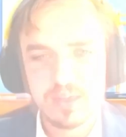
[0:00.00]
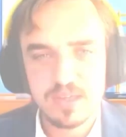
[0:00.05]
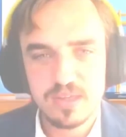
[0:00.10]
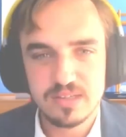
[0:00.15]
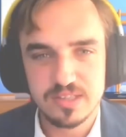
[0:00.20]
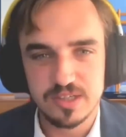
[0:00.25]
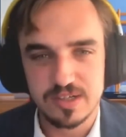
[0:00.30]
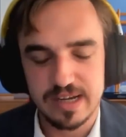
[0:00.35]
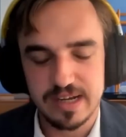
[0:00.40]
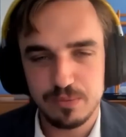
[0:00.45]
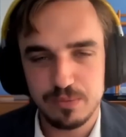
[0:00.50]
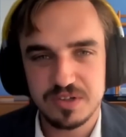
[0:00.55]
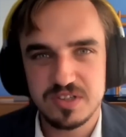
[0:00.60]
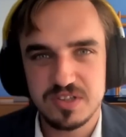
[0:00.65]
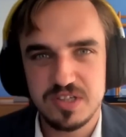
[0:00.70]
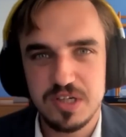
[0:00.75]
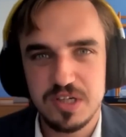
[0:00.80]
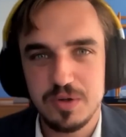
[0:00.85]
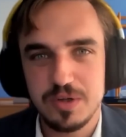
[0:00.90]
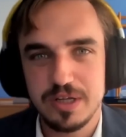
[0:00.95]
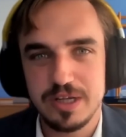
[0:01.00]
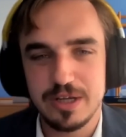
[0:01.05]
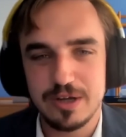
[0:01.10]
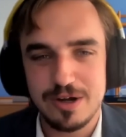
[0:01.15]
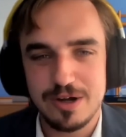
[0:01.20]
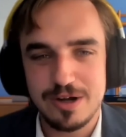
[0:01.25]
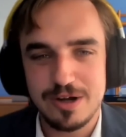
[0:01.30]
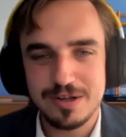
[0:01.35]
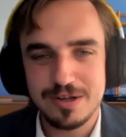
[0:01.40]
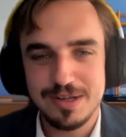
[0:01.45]
So that was Theo de
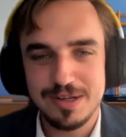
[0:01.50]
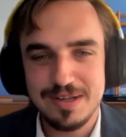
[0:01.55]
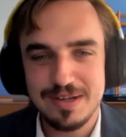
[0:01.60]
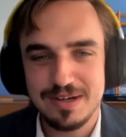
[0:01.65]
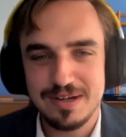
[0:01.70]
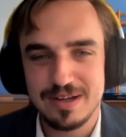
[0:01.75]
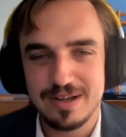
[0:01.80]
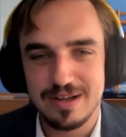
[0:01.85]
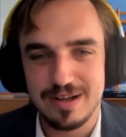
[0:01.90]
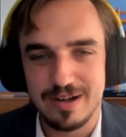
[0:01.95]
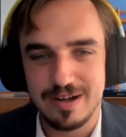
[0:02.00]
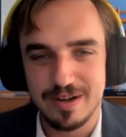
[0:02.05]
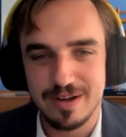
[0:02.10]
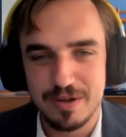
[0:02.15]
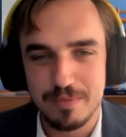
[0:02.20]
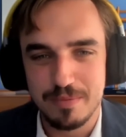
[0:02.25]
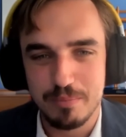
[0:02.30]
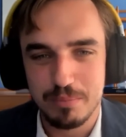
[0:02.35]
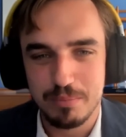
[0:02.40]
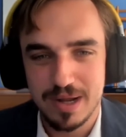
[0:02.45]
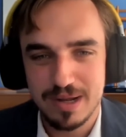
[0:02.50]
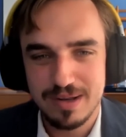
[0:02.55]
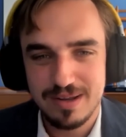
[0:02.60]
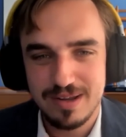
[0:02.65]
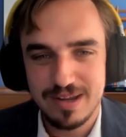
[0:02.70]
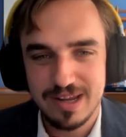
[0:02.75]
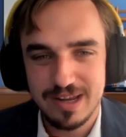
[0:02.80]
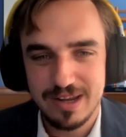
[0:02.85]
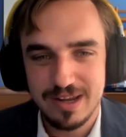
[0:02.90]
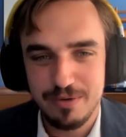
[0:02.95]
Jager on a
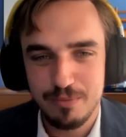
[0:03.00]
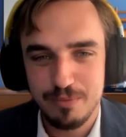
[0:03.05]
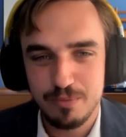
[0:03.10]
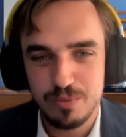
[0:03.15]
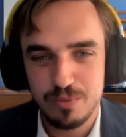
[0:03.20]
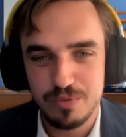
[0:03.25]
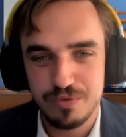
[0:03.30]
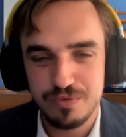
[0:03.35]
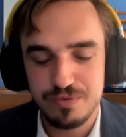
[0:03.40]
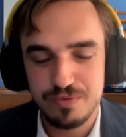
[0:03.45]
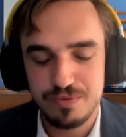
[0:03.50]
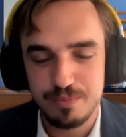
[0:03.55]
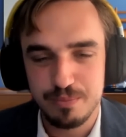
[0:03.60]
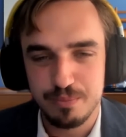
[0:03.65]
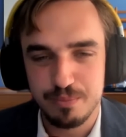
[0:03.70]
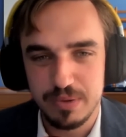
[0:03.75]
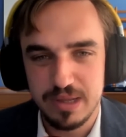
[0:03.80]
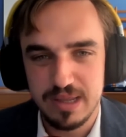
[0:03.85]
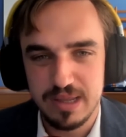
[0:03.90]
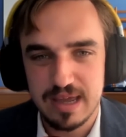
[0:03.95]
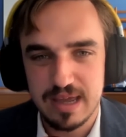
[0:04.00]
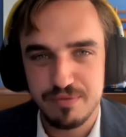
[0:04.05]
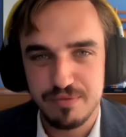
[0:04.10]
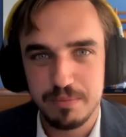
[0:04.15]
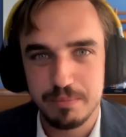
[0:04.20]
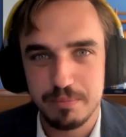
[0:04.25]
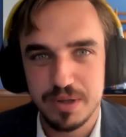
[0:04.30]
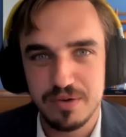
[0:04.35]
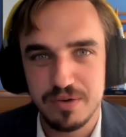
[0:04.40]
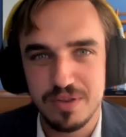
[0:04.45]
Monday with me having
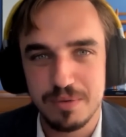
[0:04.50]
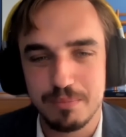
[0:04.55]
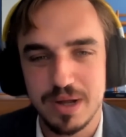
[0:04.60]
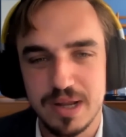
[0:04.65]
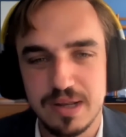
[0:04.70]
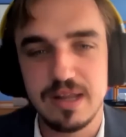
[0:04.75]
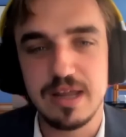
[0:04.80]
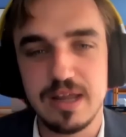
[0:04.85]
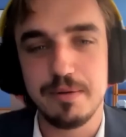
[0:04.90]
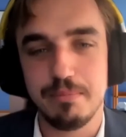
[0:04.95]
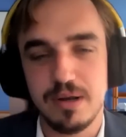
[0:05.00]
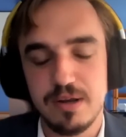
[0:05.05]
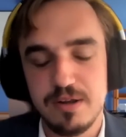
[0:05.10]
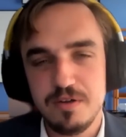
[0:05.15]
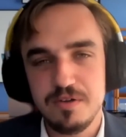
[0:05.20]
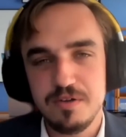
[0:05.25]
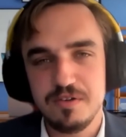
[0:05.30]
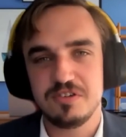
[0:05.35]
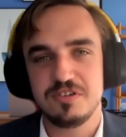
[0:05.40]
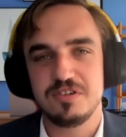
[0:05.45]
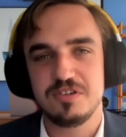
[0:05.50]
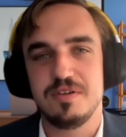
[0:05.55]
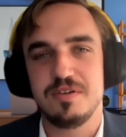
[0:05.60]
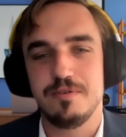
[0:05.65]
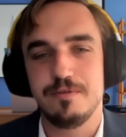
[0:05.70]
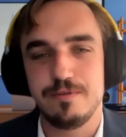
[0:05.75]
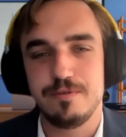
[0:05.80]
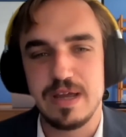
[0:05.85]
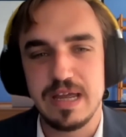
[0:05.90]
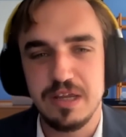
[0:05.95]
a bit of the Monday blues.
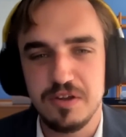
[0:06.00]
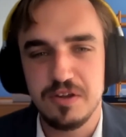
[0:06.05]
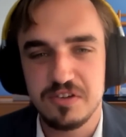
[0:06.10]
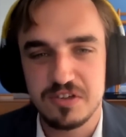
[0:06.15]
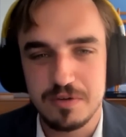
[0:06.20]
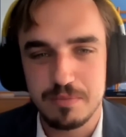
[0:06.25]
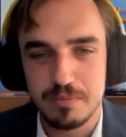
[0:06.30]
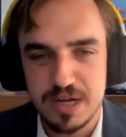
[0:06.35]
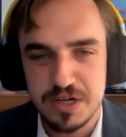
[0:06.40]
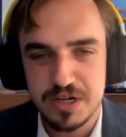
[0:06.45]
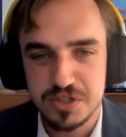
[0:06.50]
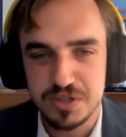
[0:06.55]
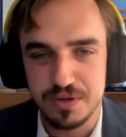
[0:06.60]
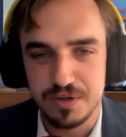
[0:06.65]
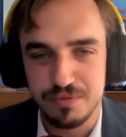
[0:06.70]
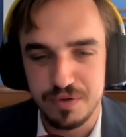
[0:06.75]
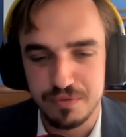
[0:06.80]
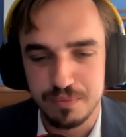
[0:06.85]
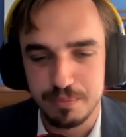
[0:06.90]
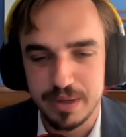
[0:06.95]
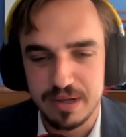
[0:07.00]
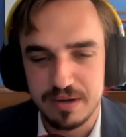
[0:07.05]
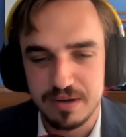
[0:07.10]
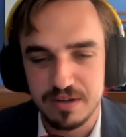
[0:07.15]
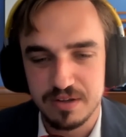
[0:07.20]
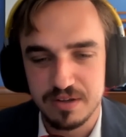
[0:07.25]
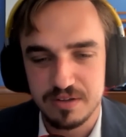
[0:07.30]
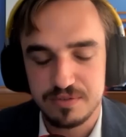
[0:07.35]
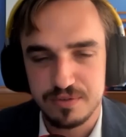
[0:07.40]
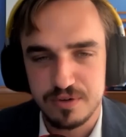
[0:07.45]
Thank you so much if you've made it
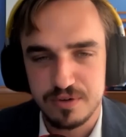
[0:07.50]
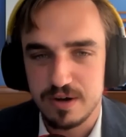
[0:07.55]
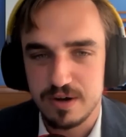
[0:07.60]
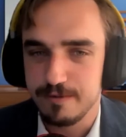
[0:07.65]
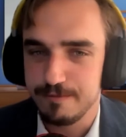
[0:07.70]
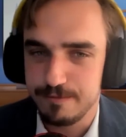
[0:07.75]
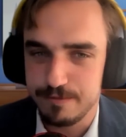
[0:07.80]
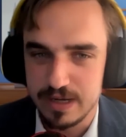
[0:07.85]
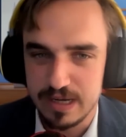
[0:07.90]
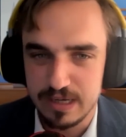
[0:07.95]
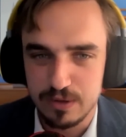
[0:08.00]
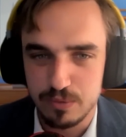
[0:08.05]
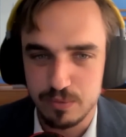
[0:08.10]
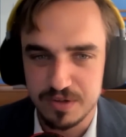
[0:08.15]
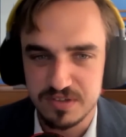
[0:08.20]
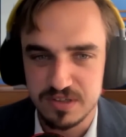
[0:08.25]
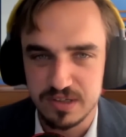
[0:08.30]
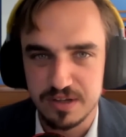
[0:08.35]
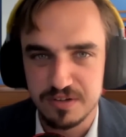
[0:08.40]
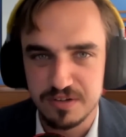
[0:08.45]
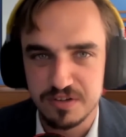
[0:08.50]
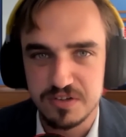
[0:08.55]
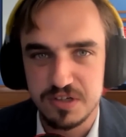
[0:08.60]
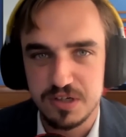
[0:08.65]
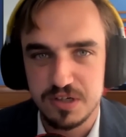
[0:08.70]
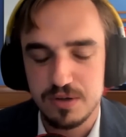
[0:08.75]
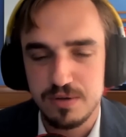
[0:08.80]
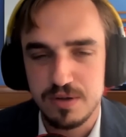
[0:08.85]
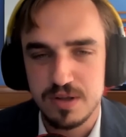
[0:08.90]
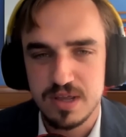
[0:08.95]
this far. And thank you once again to
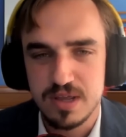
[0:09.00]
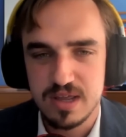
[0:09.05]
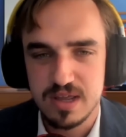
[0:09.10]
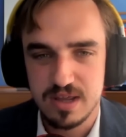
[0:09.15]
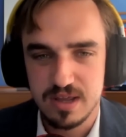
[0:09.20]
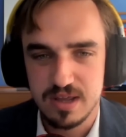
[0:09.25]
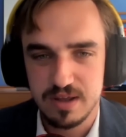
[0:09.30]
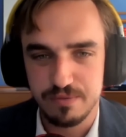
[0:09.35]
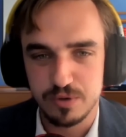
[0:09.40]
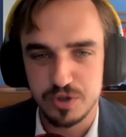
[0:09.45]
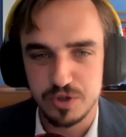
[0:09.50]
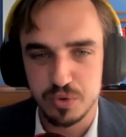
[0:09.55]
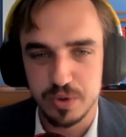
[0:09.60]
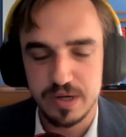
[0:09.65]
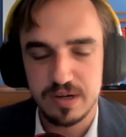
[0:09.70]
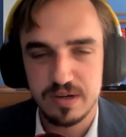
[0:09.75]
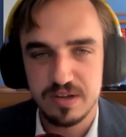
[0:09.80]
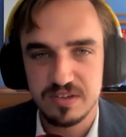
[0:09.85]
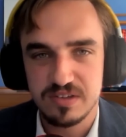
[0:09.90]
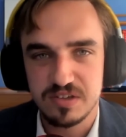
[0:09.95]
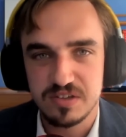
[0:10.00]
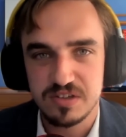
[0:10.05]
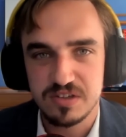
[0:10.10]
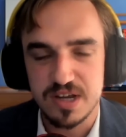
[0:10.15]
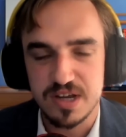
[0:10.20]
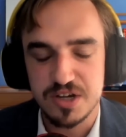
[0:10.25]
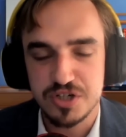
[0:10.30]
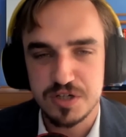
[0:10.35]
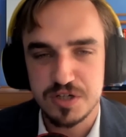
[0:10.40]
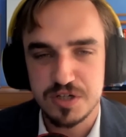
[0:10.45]
Theo for joining this
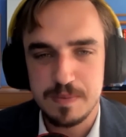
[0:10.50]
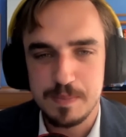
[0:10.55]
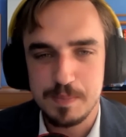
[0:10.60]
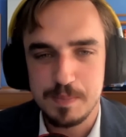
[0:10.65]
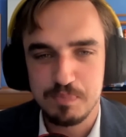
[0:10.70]
discussion.